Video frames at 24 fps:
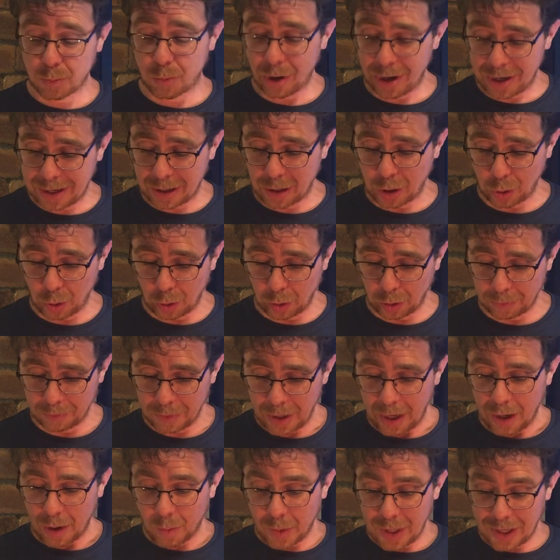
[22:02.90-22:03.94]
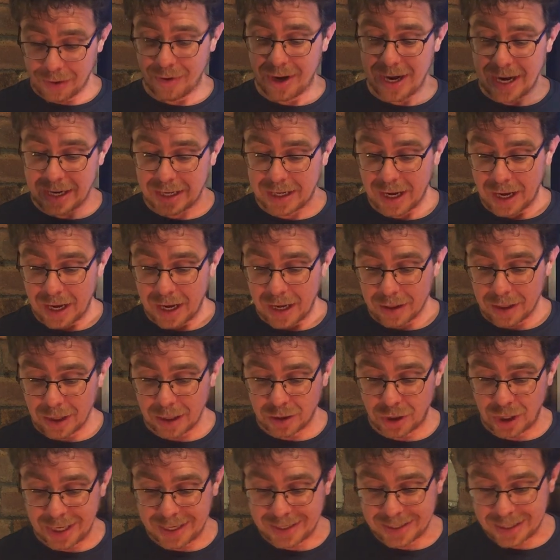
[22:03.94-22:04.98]
pretty cool. We read that
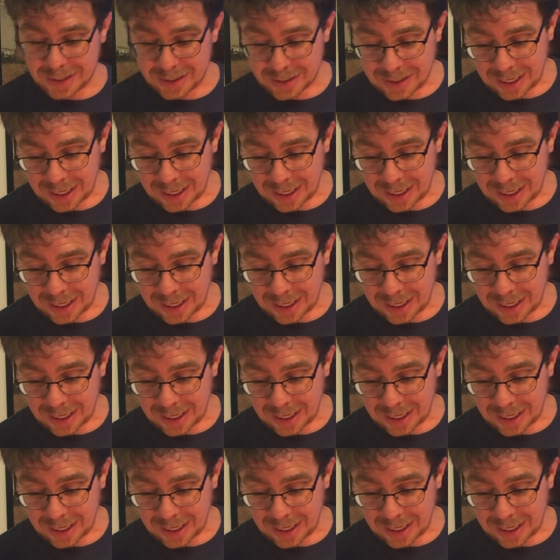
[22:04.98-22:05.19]
Jesus